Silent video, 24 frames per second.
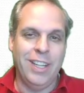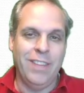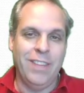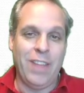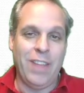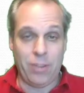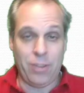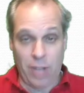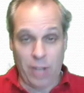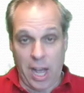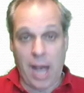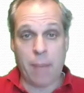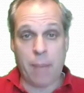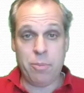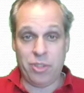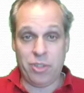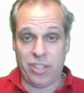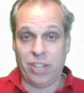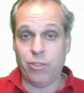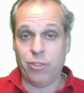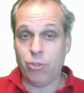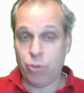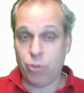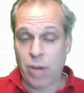that the object
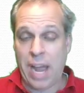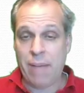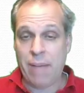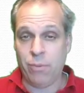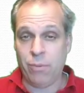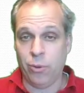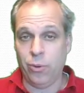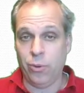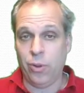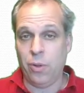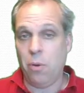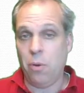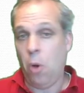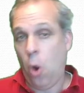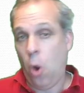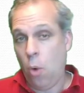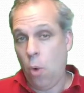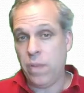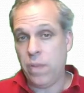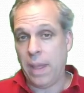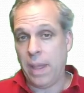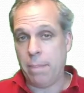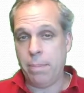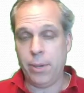has traveled
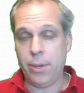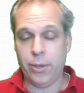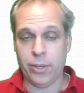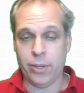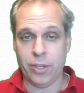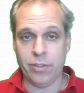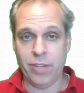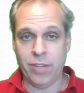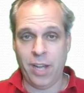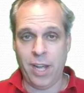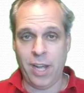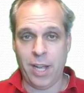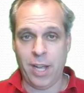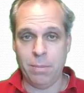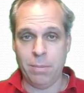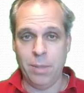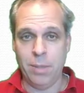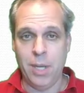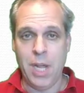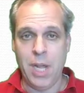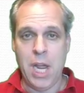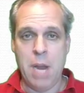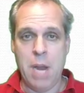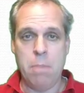over that period of time,
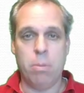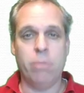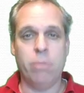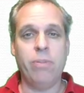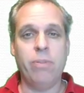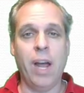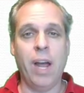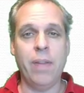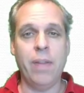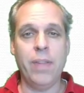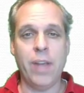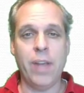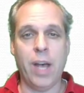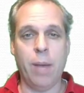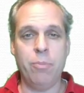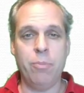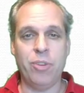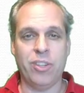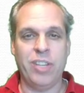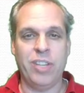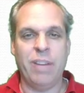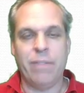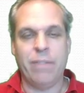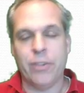provided the
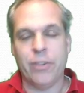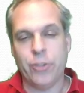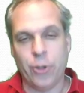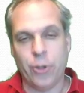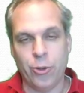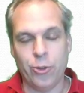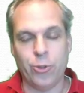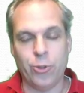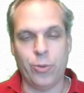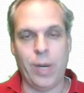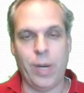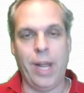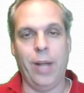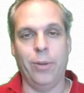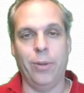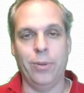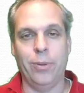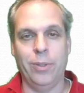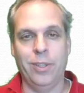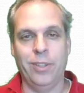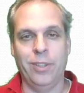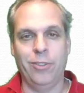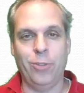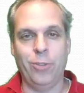object never turns around.
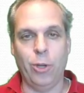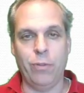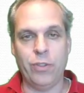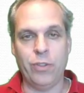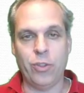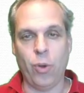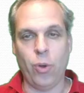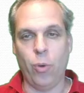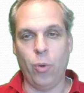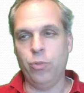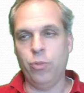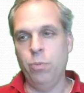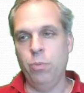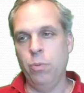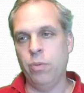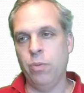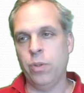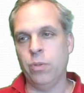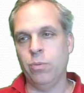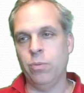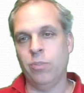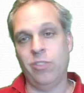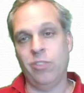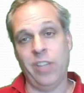So if it's always
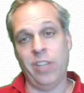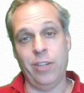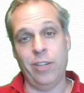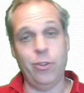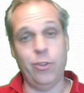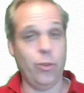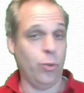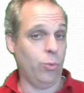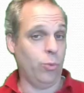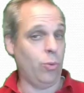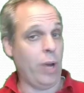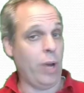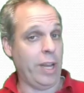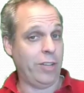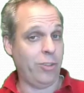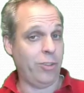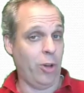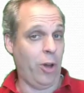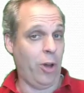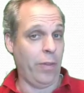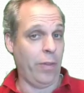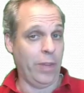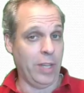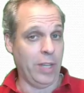moving, say, to the right
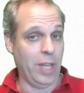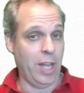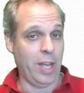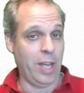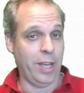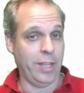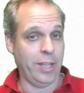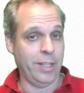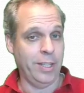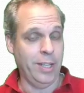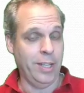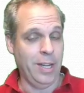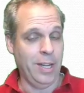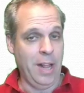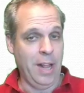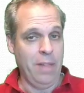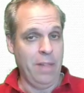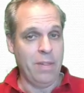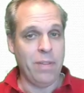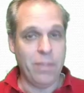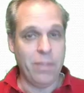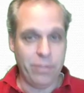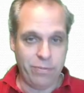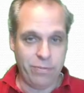on the line,
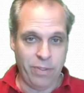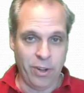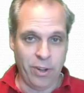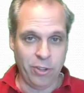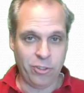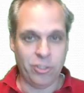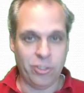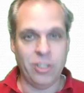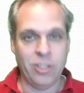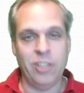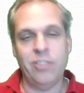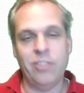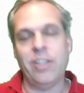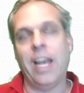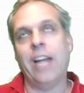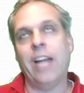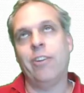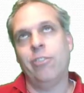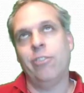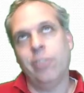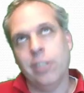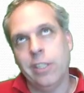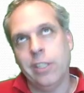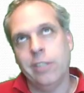then the function is
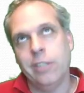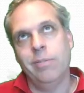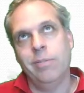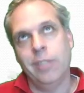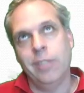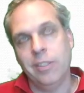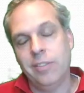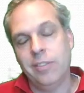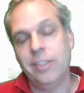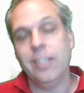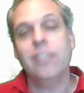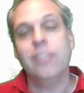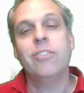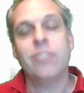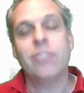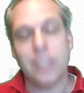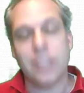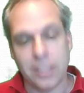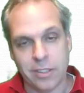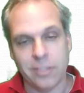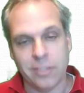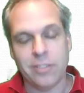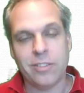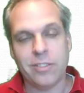actually the
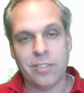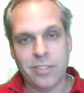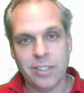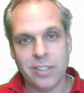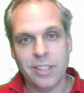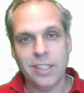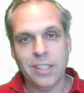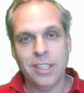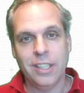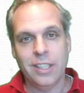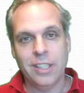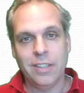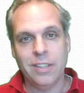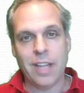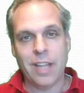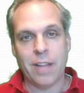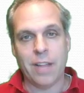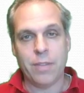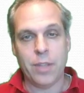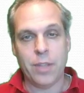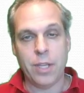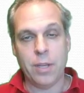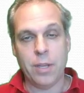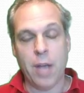distance
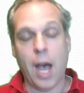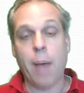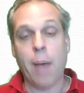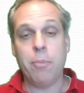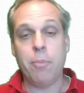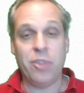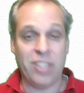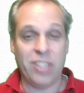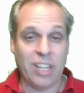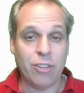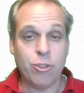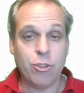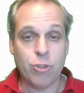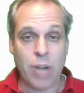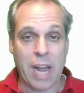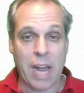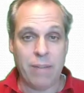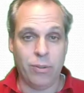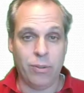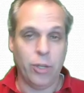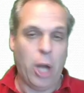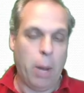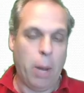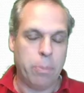that the object has
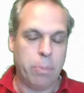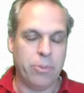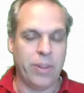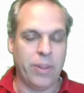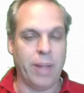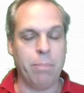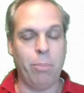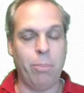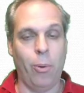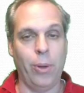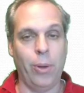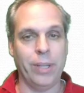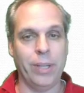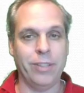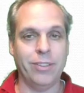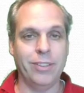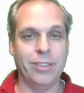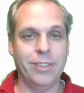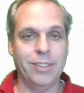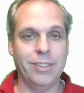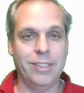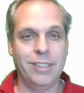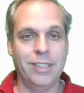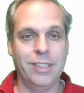traveled up to that point.
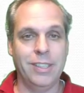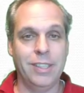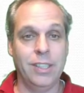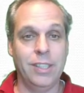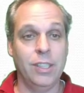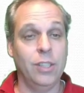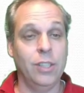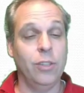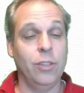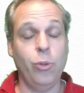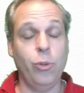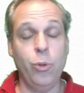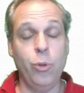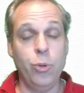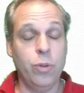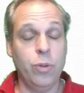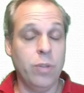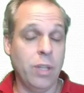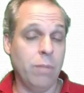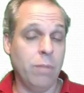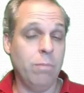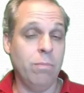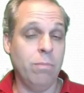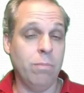So you can
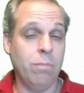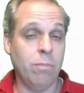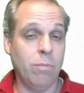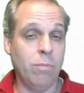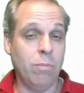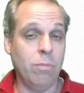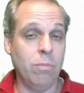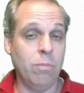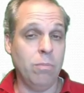then